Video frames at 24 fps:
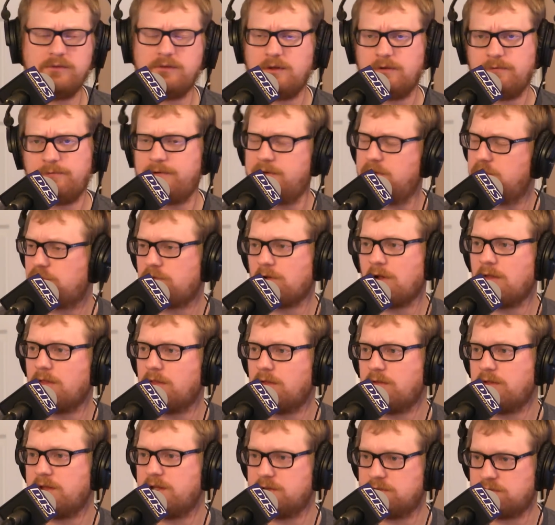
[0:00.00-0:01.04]
they finished all the
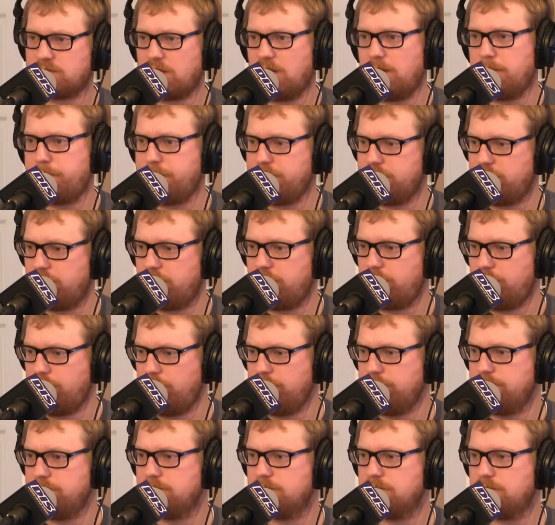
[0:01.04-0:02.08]
landscaping though,
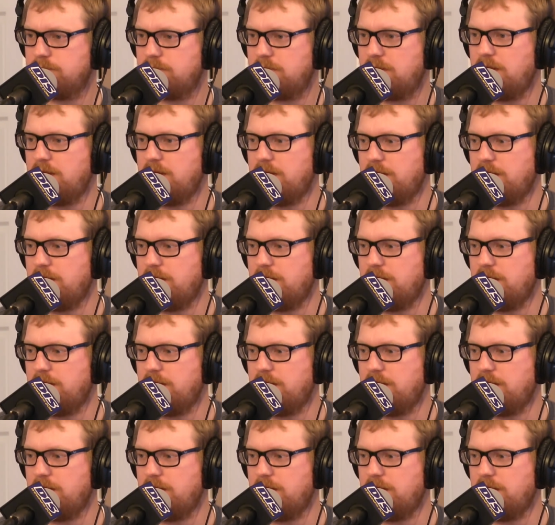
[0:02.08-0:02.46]
and